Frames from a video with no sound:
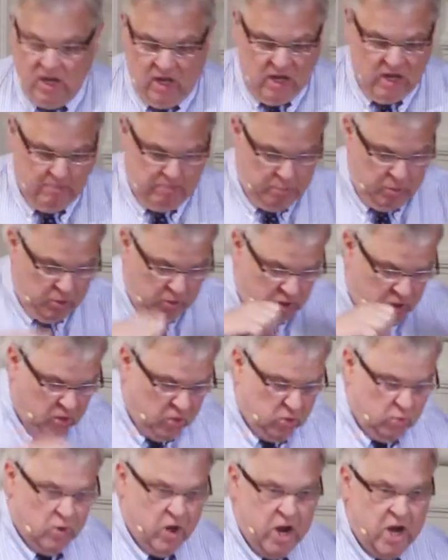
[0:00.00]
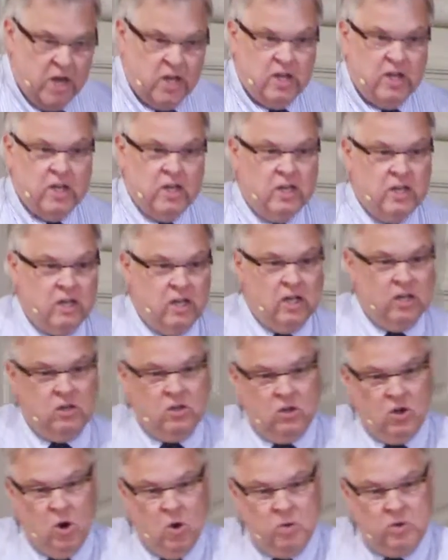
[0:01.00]
and put a grate in it and
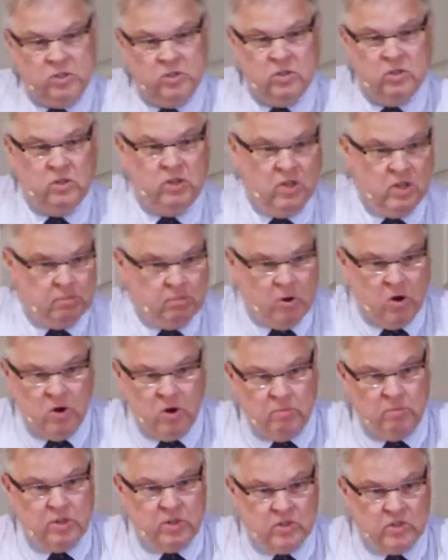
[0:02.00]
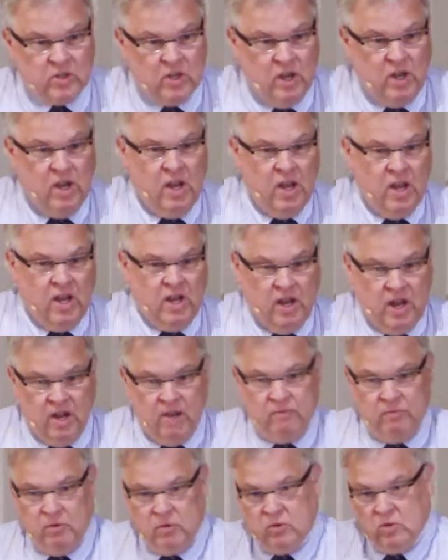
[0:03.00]
go into the apartments and
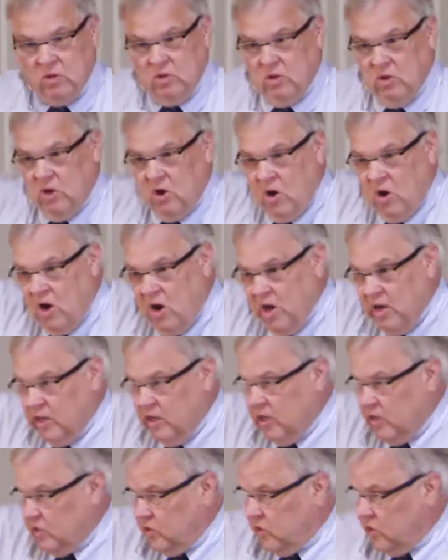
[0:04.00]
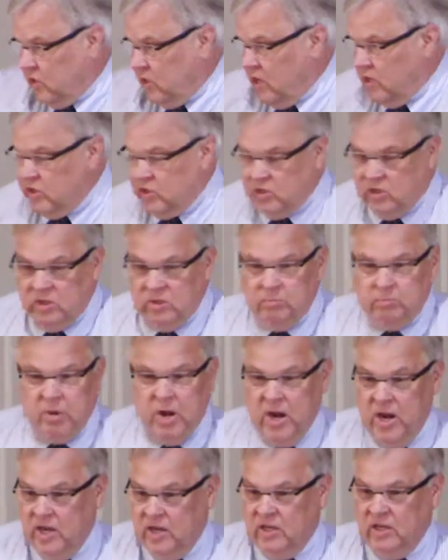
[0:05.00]
have those long extension
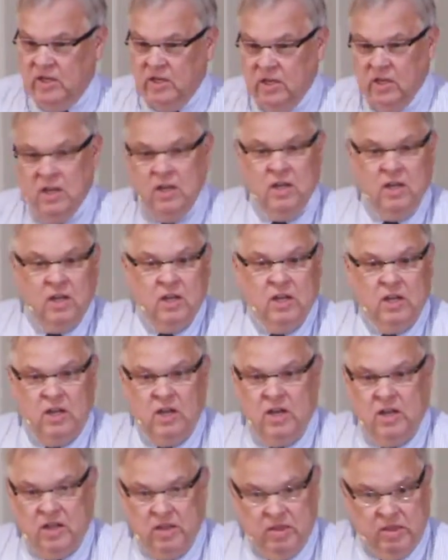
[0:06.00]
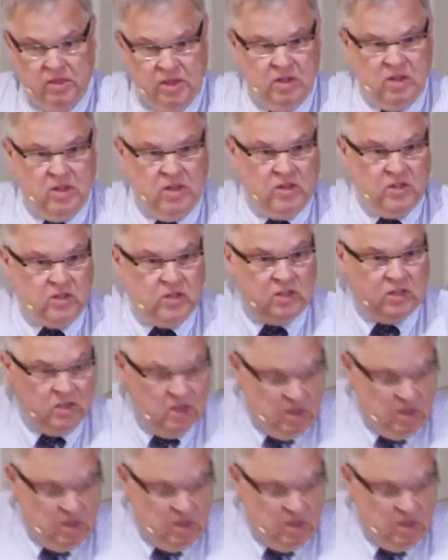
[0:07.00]
painting uh, things, and